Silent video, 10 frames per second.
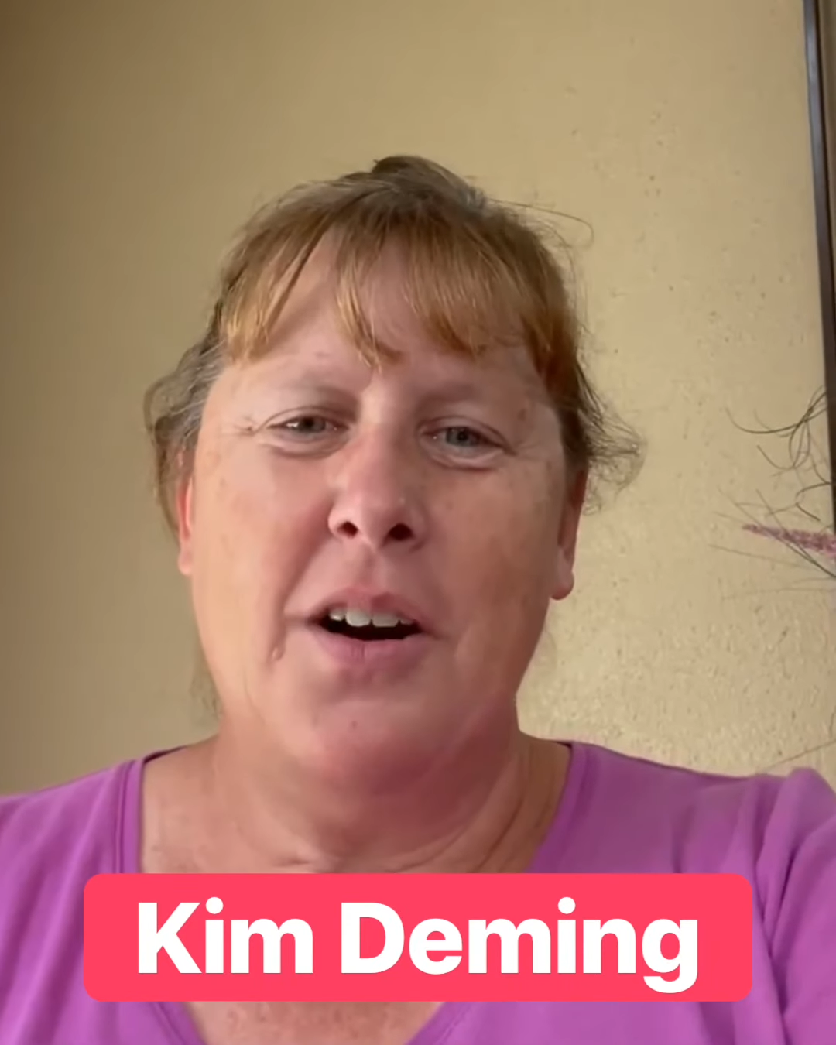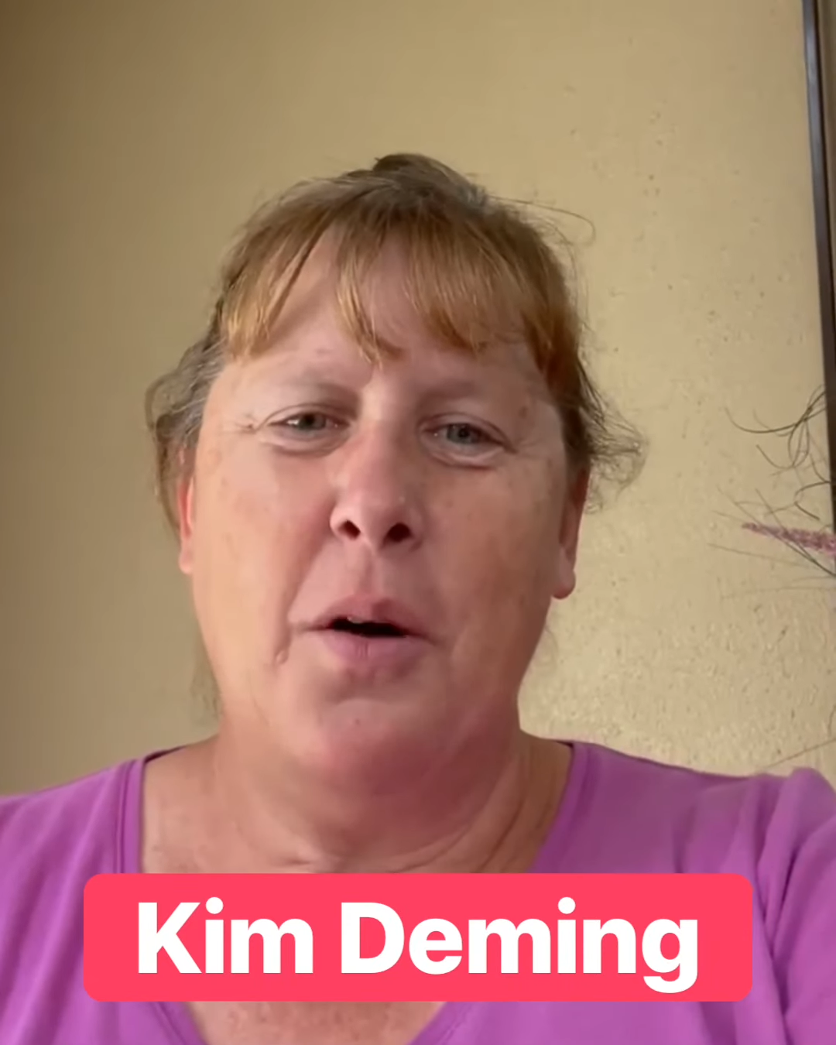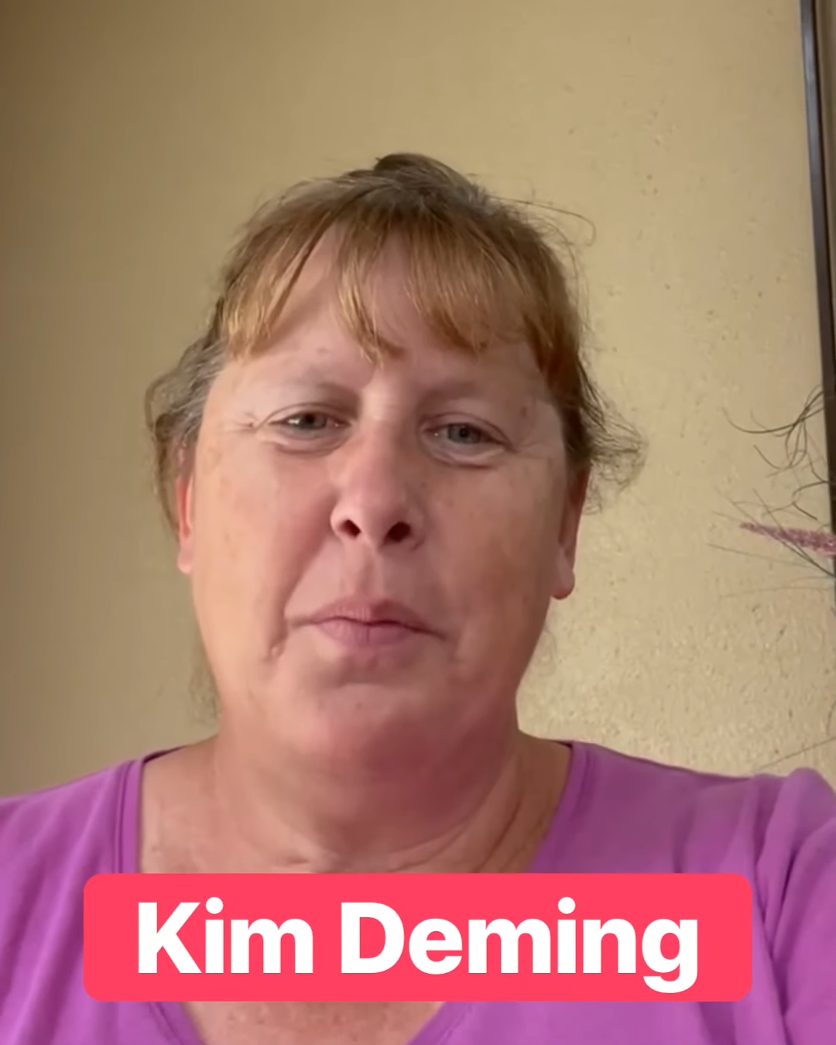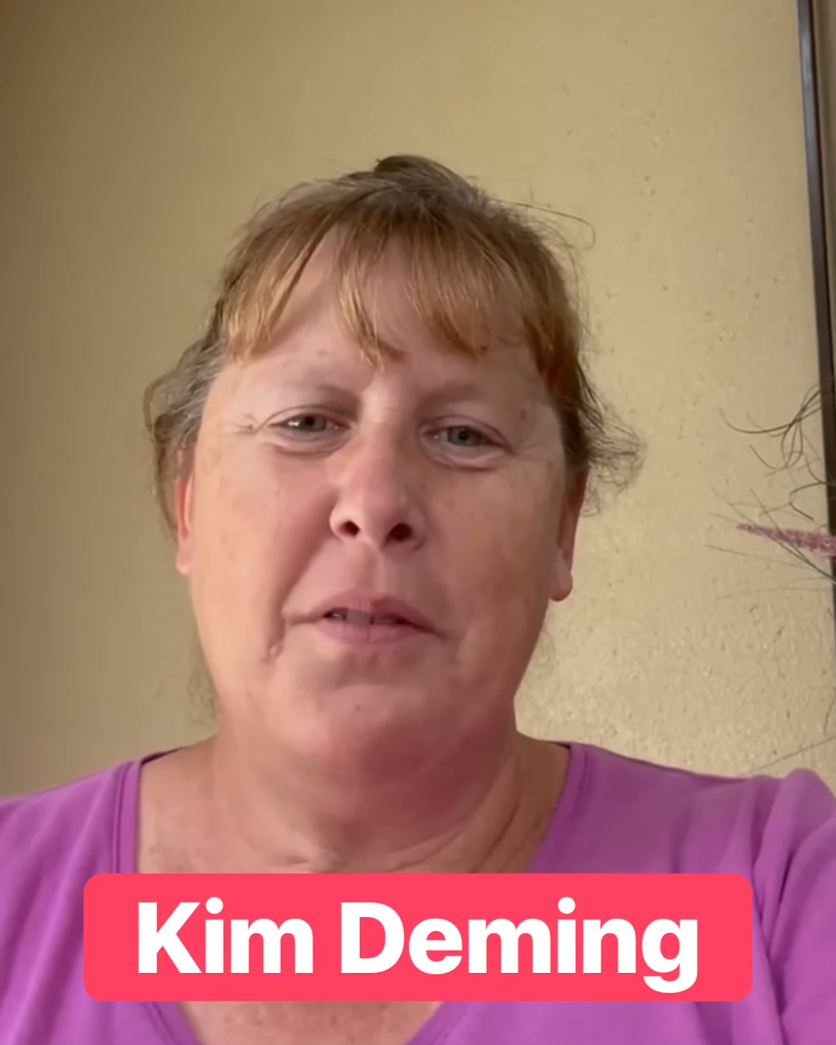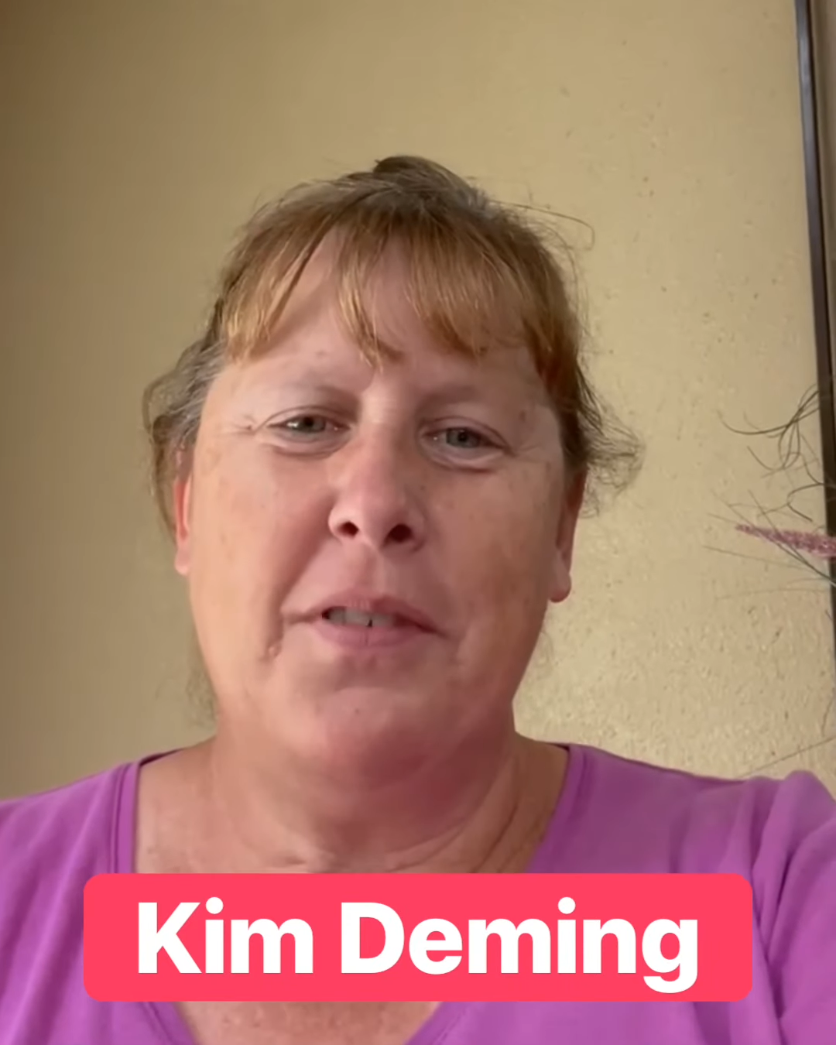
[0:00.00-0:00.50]

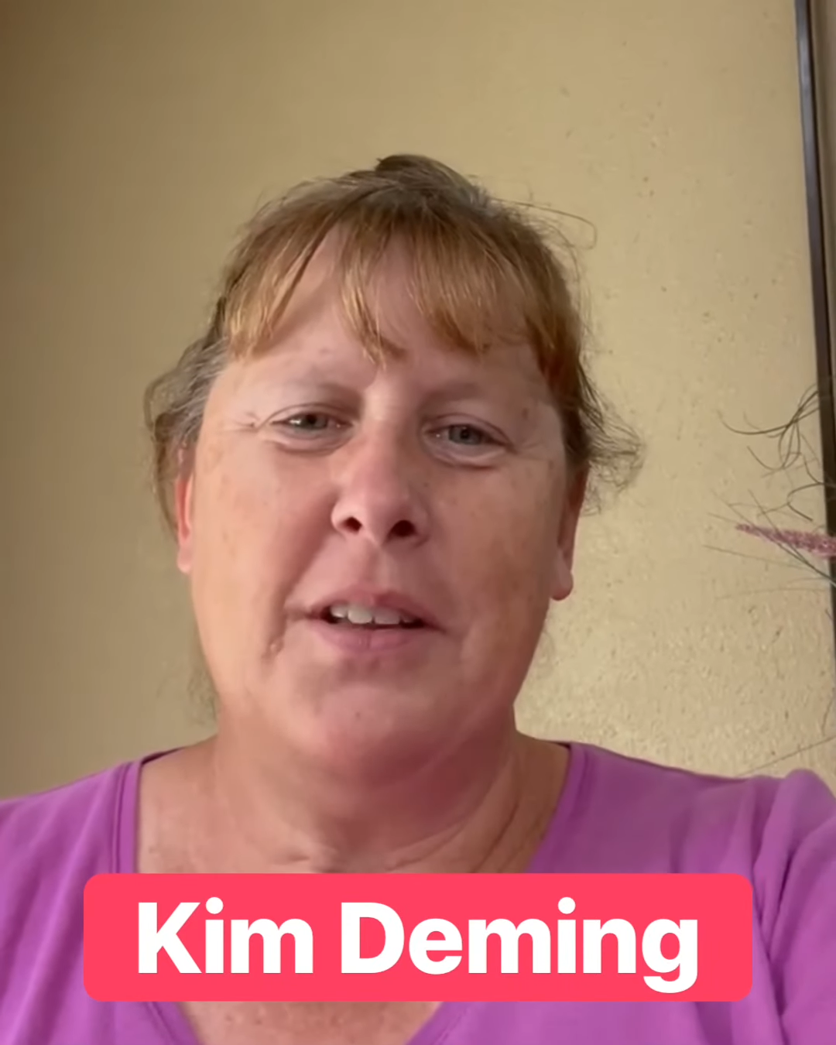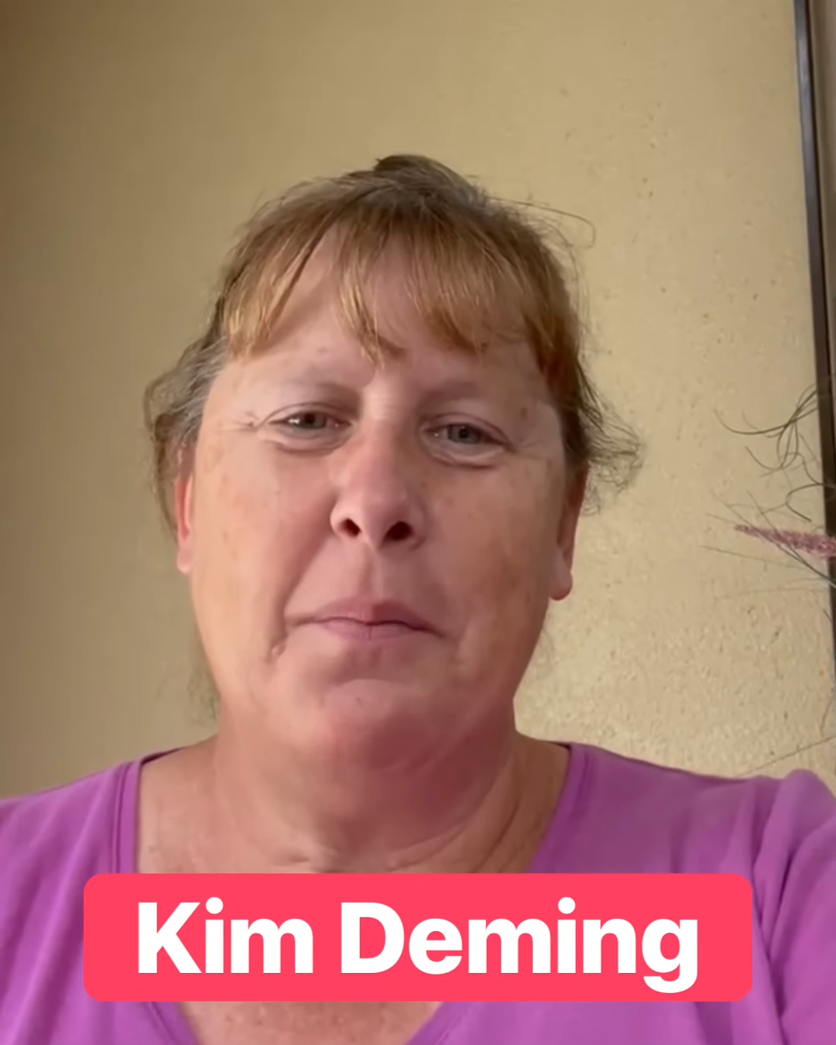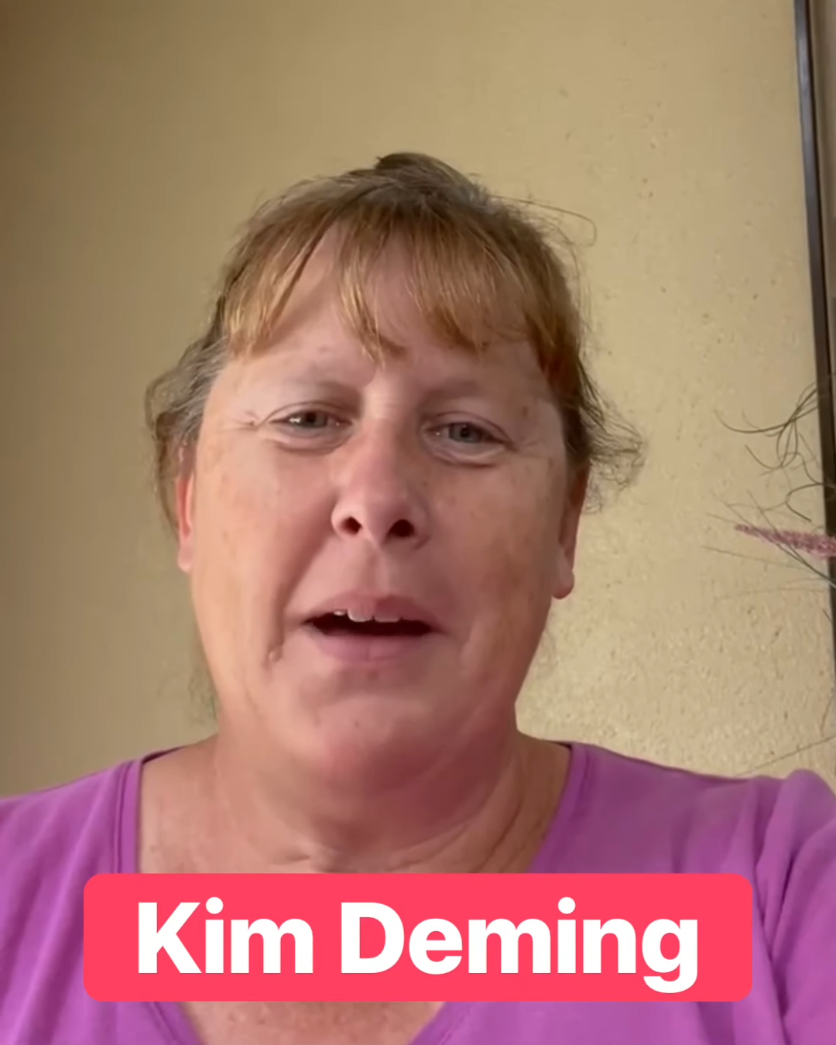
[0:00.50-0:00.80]
Hope you're feeling